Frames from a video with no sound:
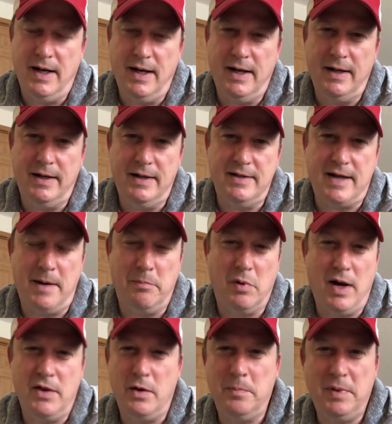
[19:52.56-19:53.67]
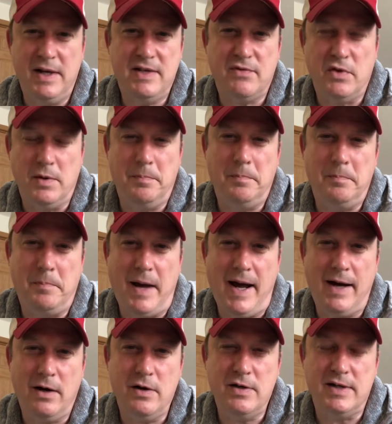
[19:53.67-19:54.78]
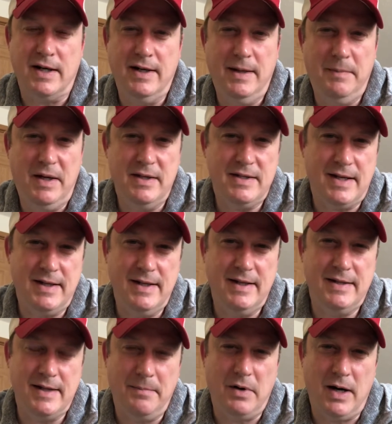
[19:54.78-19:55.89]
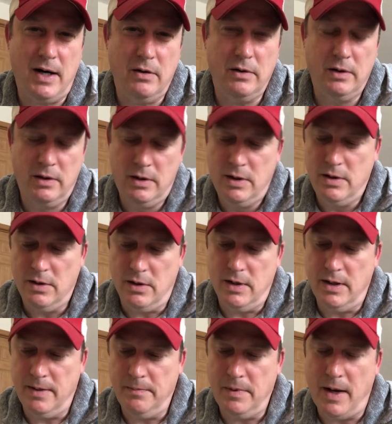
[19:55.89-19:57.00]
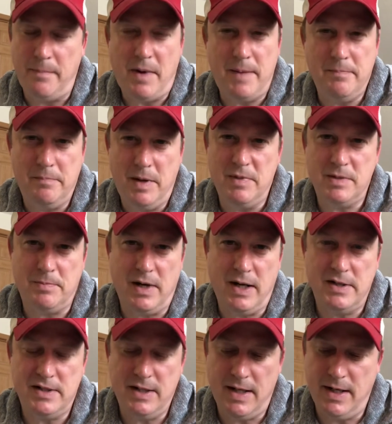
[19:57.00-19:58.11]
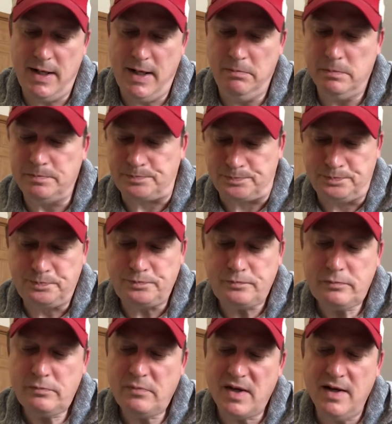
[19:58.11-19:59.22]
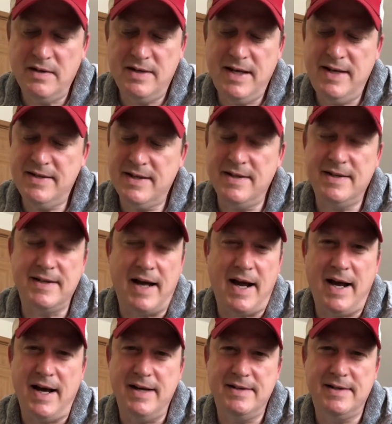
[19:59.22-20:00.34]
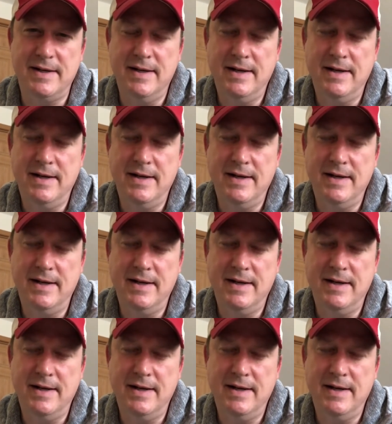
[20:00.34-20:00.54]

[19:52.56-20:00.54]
He's got a brother, plays for the Packers, Agnemius, I think, St. Brown. I might be mispronouncing that name. Decent size,